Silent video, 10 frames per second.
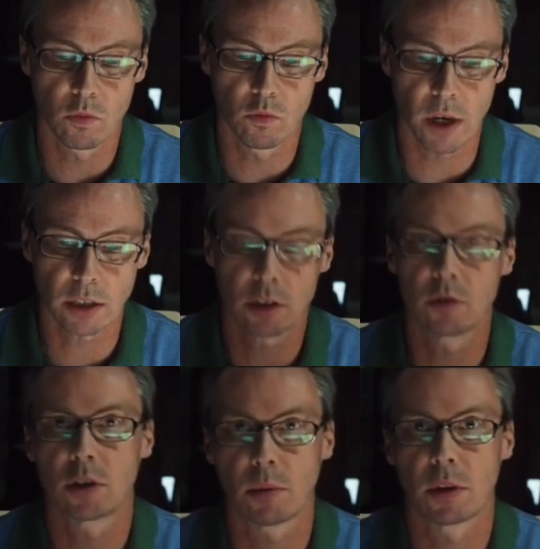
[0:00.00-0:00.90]

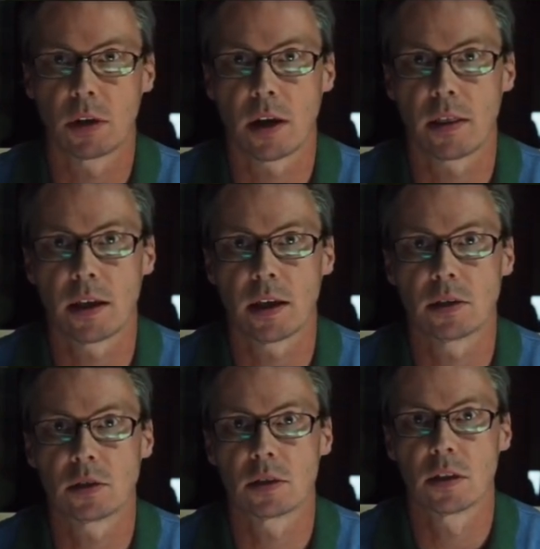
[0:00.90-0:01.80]
rescue something like
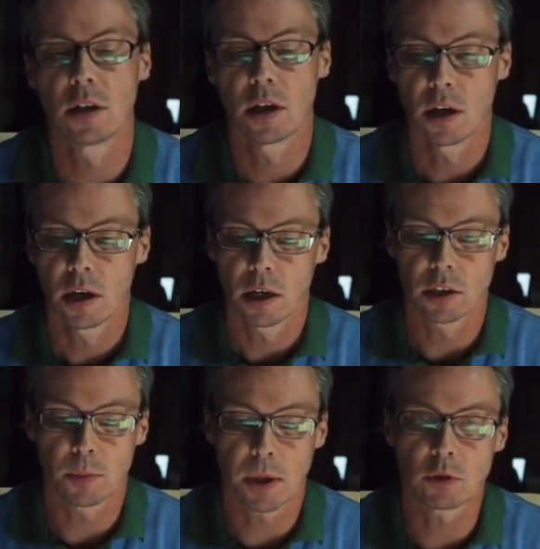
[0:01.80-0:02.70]
this,
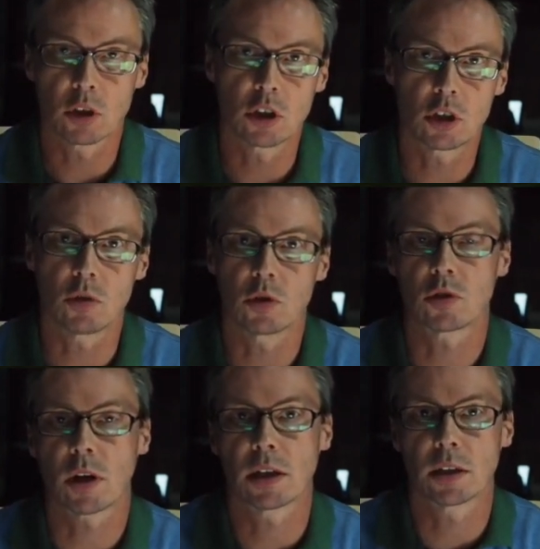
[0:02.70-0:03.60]
and to be able to shoot
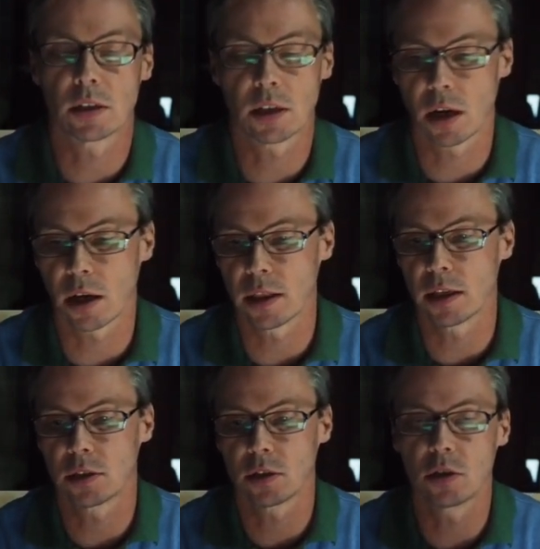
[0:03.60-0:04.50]
straight into the sun like
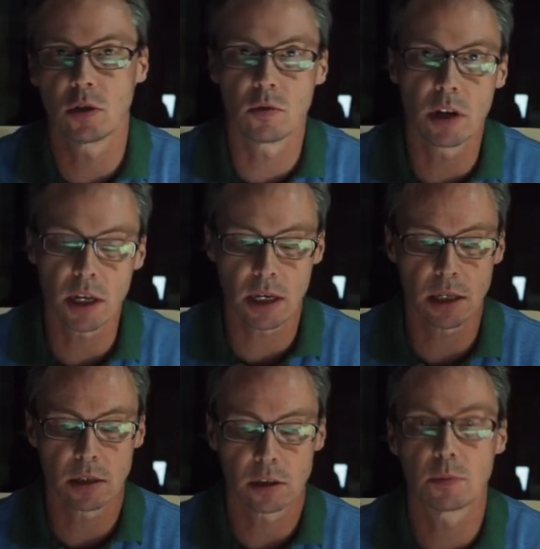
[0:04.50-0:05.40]
this, you
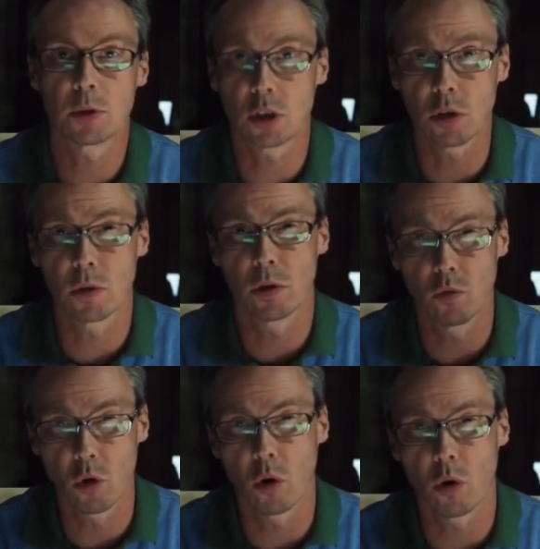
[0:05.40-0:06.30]
need to be
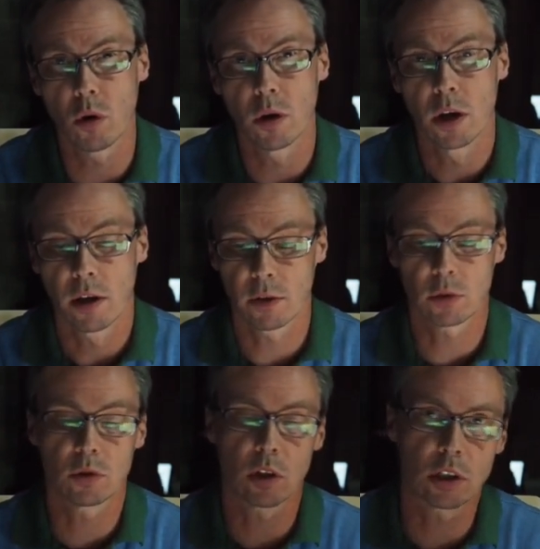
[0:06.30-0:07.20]
shooting raw. If
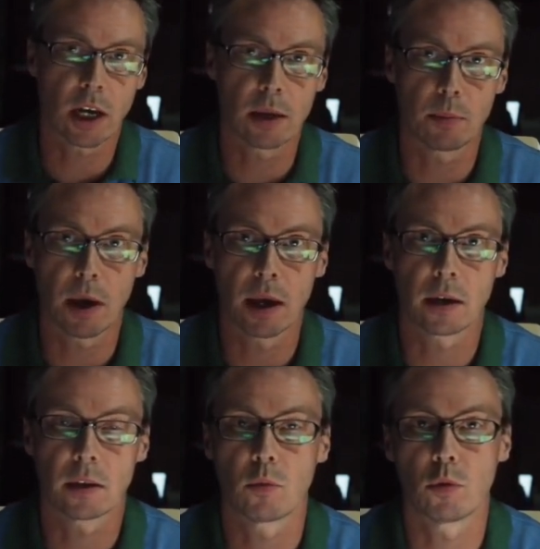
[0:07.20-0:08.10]
this was a
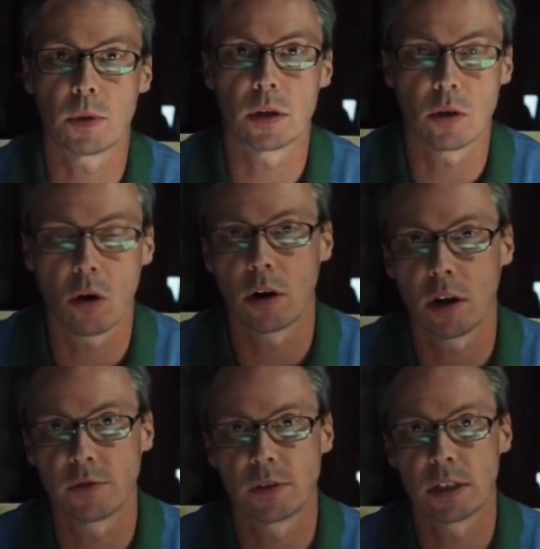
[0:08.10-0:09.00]
JPEG, there would be not
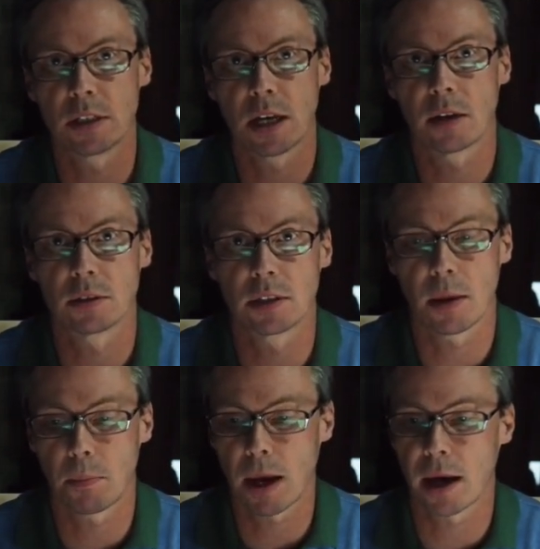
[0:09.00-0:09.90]
enough detail to
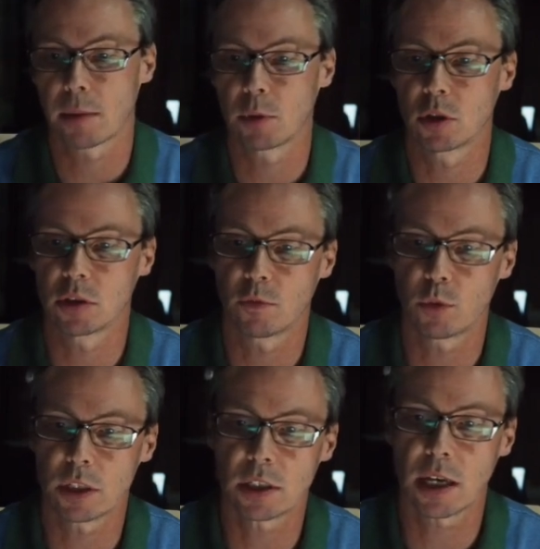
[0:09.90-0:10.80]
get back, because
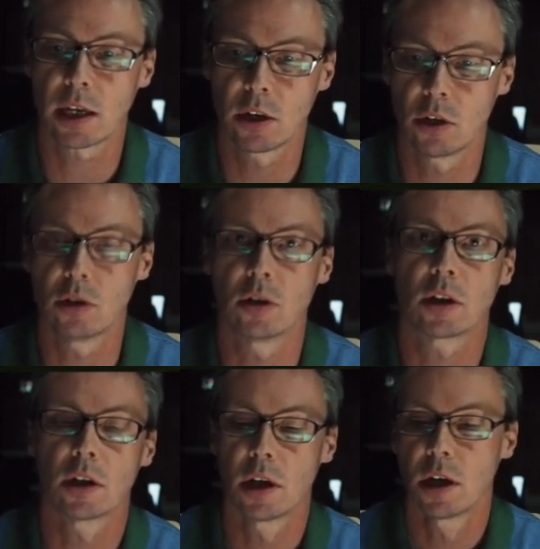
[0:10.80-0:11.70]
if we take a
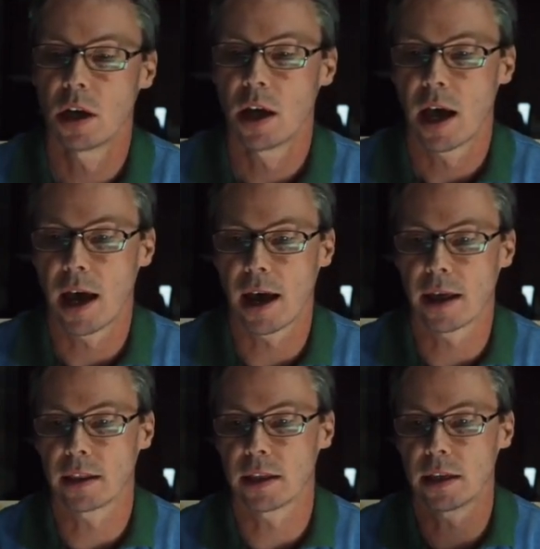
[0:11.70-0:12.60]
look
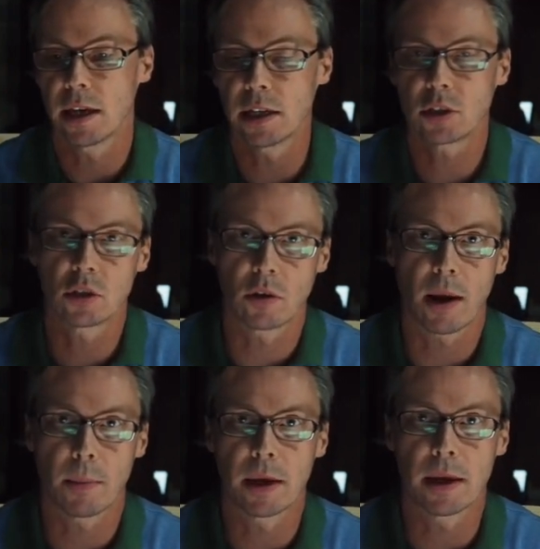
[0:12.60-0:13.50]
at the
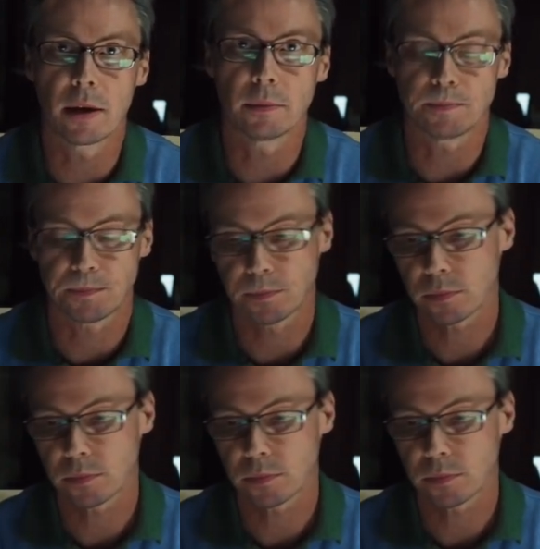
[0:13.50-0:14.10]
histogram here,